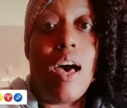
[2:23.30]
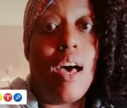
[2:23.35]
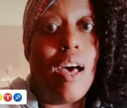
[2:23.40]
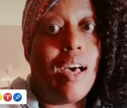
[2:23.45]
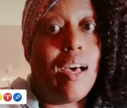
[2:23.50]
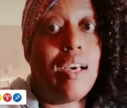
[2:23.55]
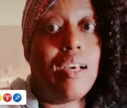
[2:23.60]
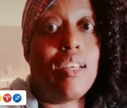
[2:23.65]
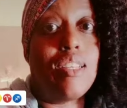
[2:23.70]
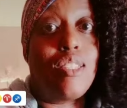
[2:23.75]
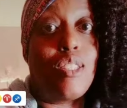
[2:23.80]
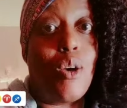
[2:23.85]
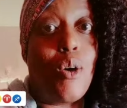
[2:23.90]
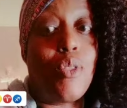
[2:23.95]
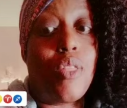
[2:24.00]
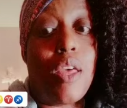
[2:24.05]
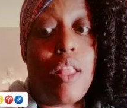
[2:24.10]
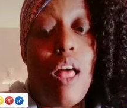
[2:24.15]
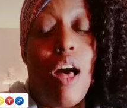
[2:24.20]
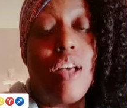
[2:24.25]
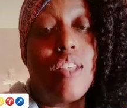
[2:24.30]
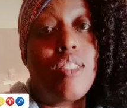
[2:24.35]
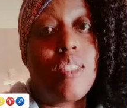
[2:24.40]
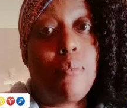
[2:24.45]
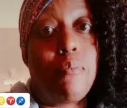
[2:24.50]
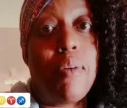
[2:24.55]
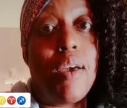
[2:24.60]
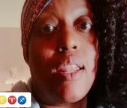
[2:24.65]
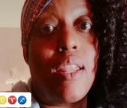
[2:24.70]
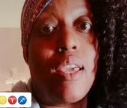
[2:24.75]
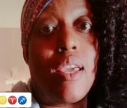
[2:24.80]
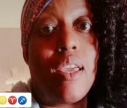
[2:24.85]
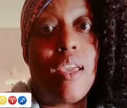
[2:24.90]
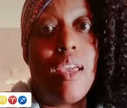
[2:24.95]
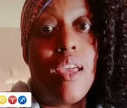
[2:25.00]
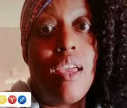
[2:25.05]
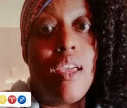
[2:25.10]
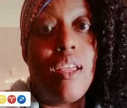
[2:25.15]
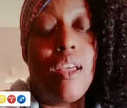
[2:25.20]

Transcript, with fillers: Uh, so they lost some money.